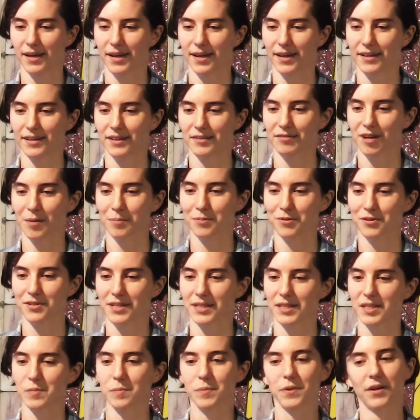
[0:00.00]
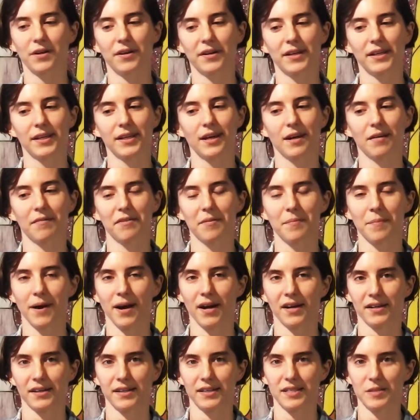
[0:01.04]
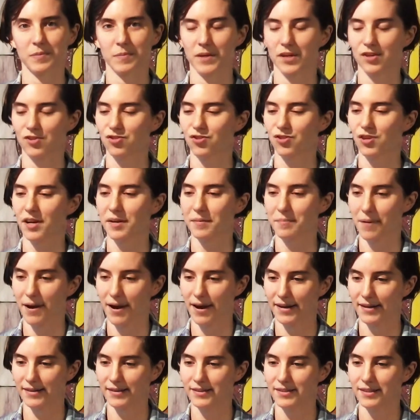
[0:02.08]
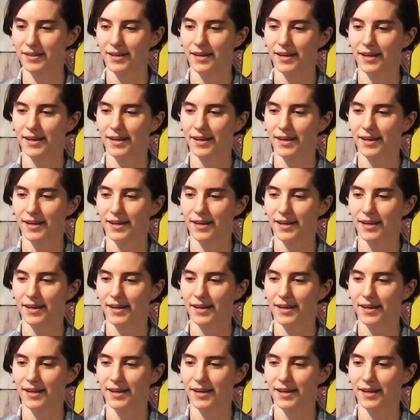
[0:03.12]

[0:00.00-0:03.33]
and it represents purity of the body, speech, and mind.